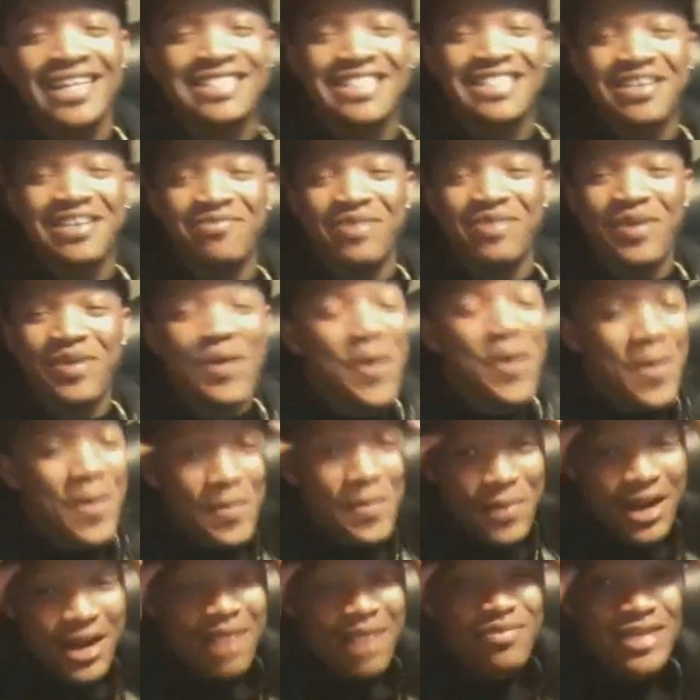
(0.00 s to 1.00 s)
That's simple.
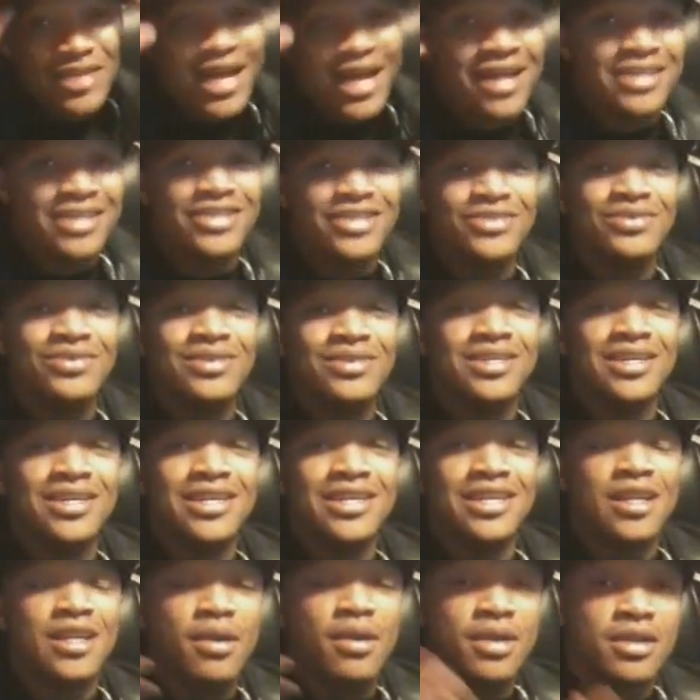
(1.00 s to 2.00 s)
But I'm telling you,
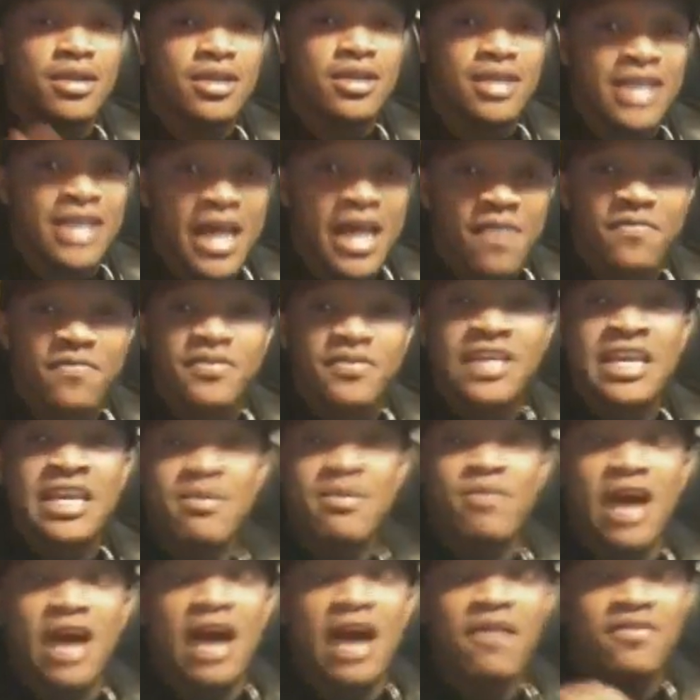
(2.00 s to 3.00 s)
the dev
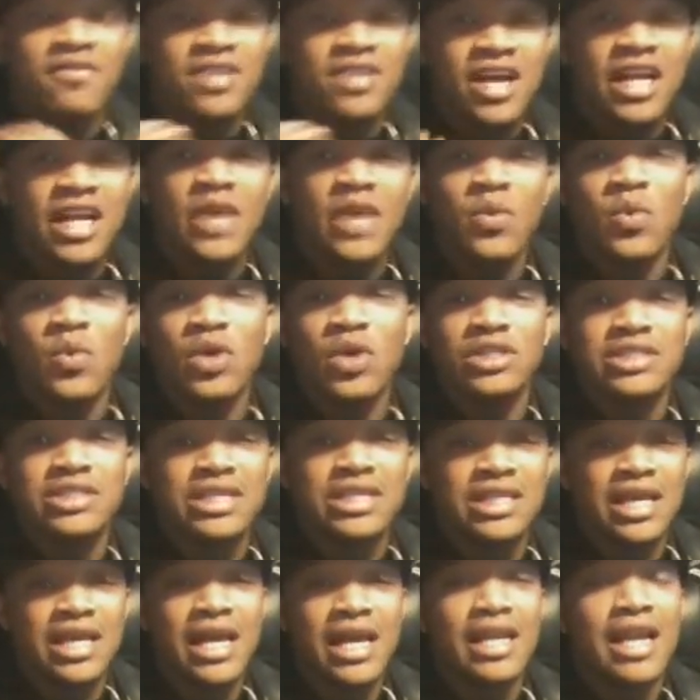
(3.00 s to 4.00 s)
team, I've done it
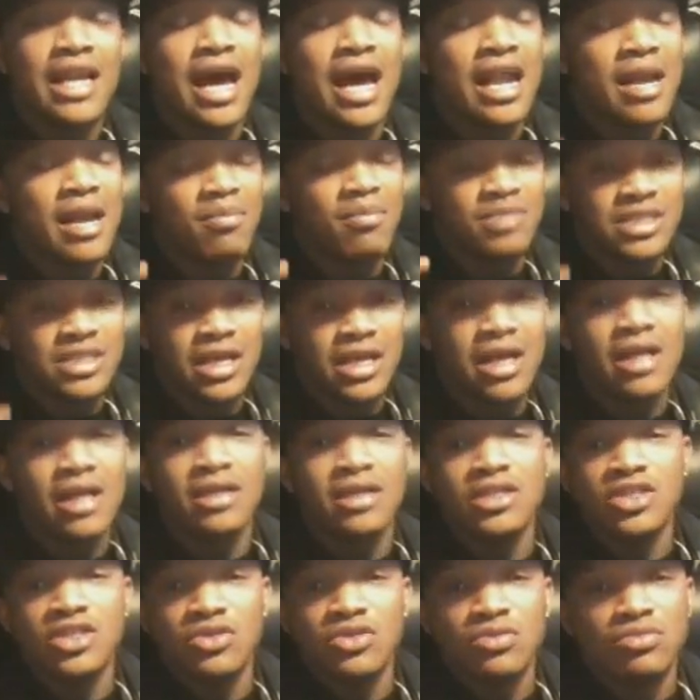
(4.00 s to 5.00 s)
once again, and I'm
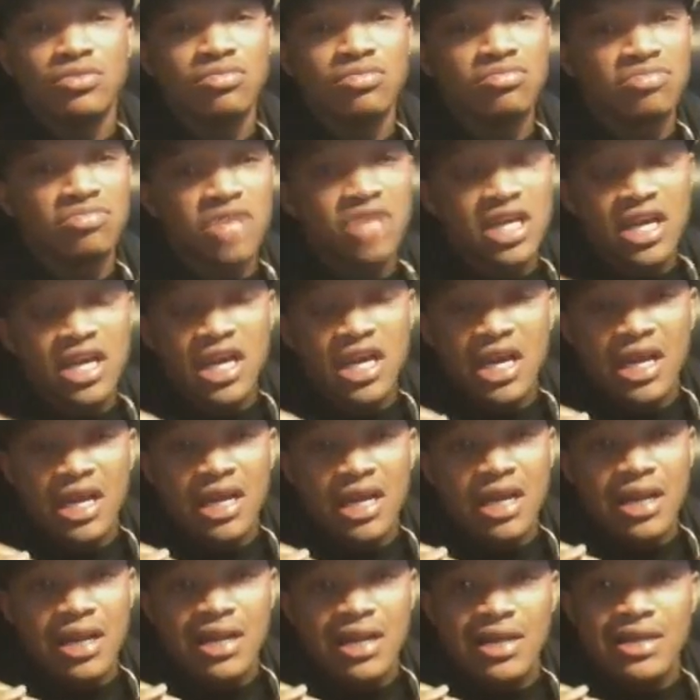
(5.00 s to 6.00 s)
telling you,
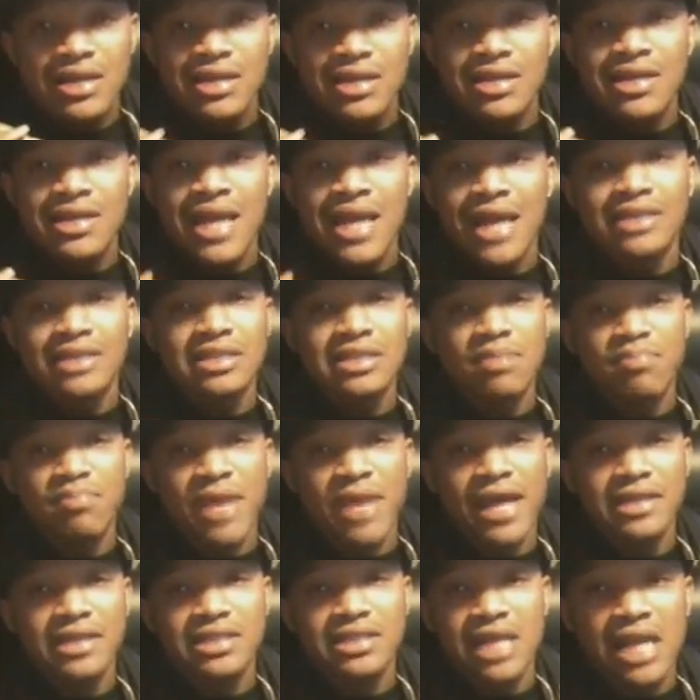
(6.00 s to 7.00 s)
that's the
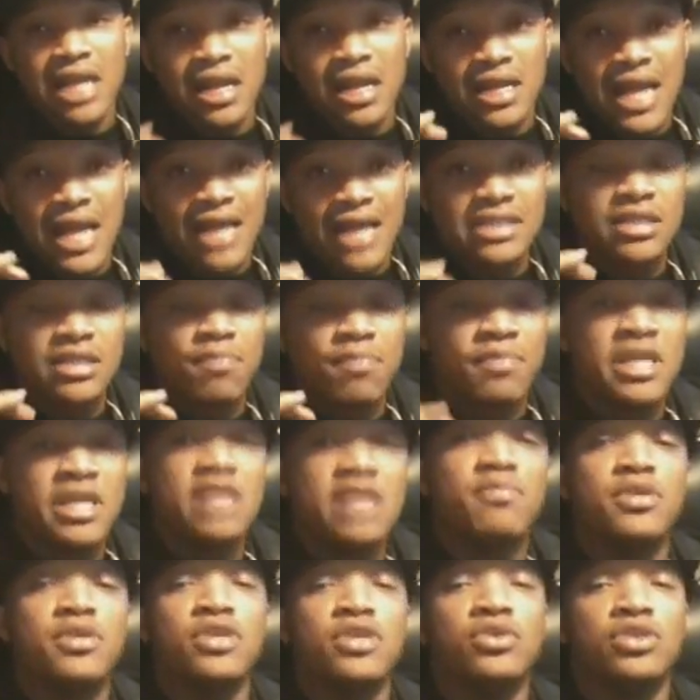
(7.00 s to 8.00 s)
best, and that's the
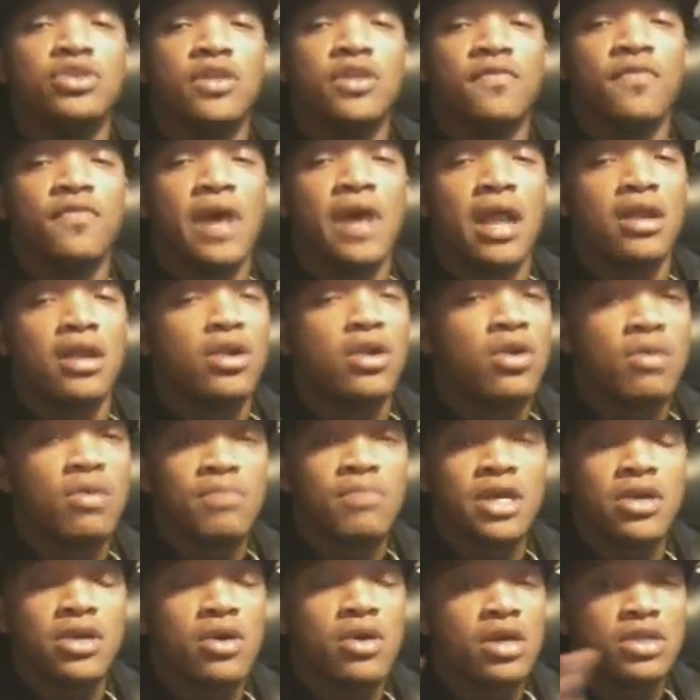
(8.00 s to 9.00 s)
people you should follow.
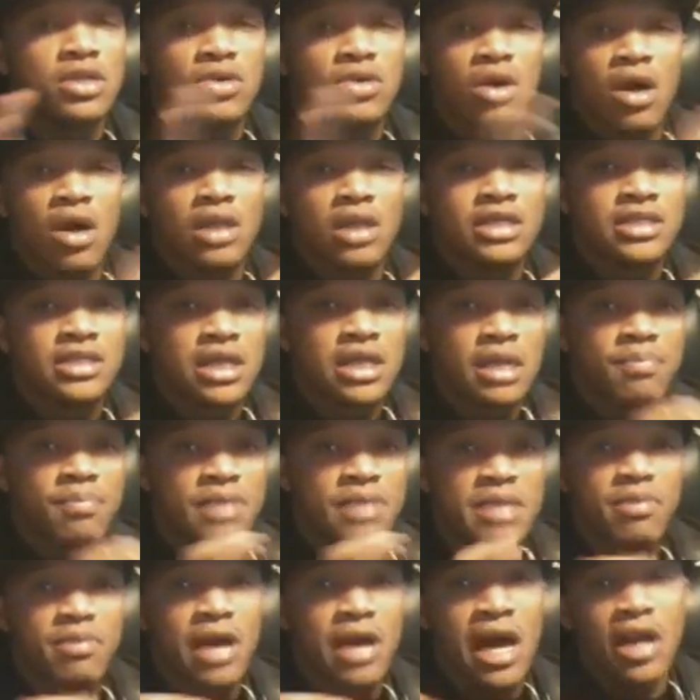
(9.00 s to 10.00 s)
Don't be going to all these other
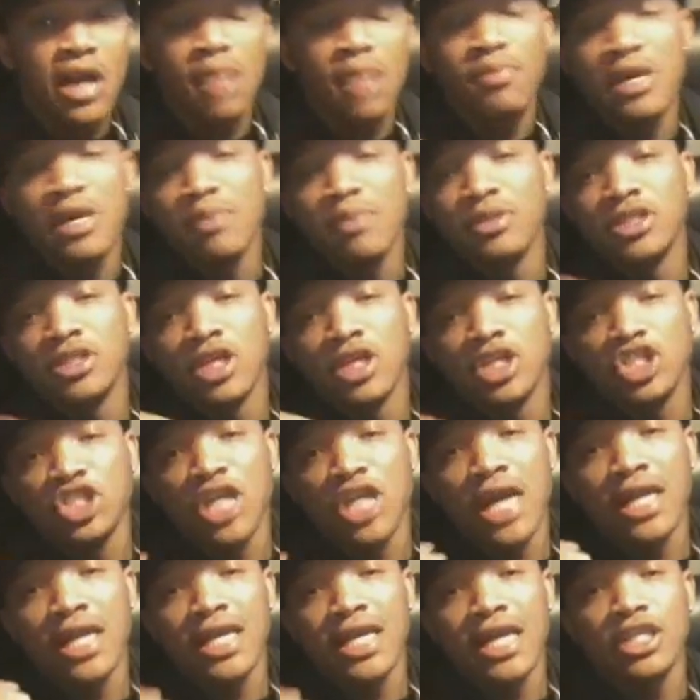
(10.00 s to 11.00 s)
people. Other people are
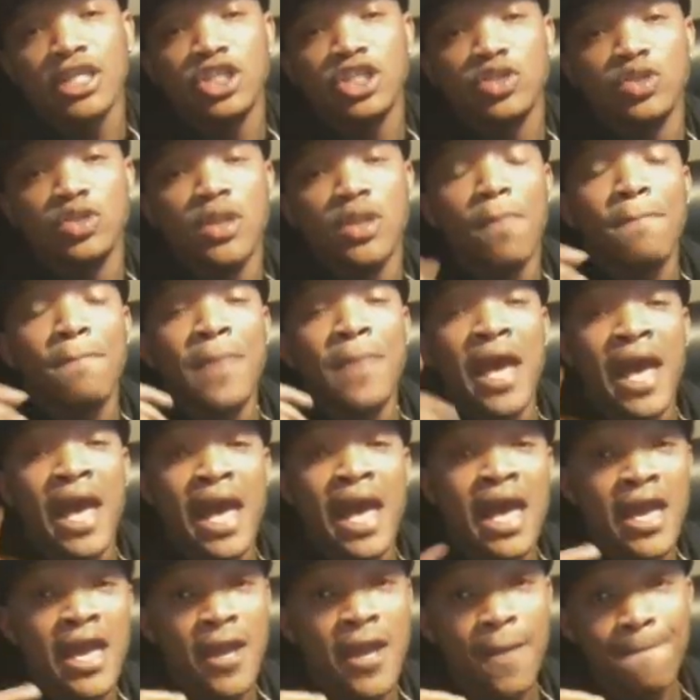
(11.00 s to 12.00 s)
trying to get you to
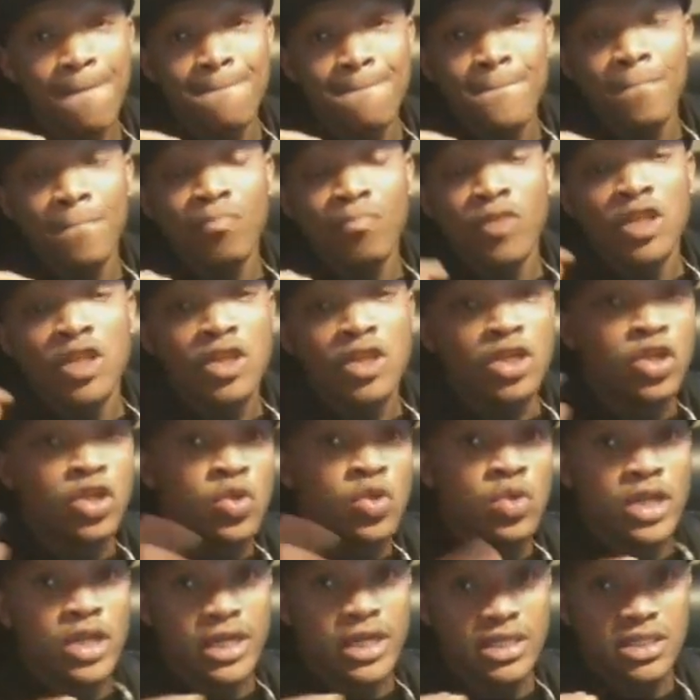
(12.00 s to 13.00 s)
pay to
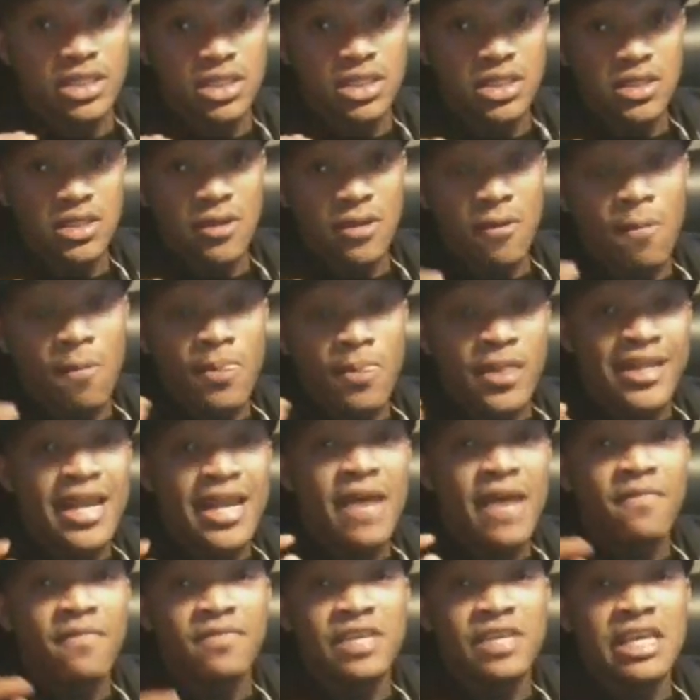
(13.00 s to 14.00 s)
do this. The
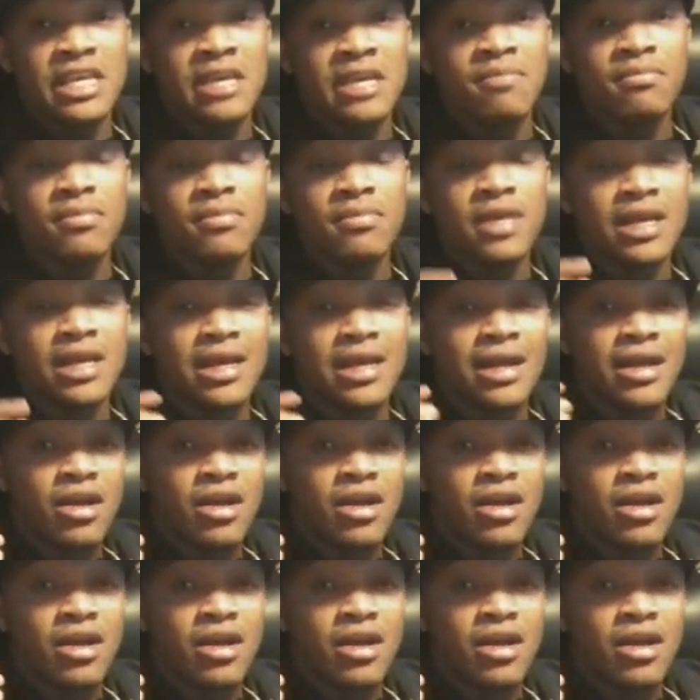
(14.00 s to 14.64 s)
dev team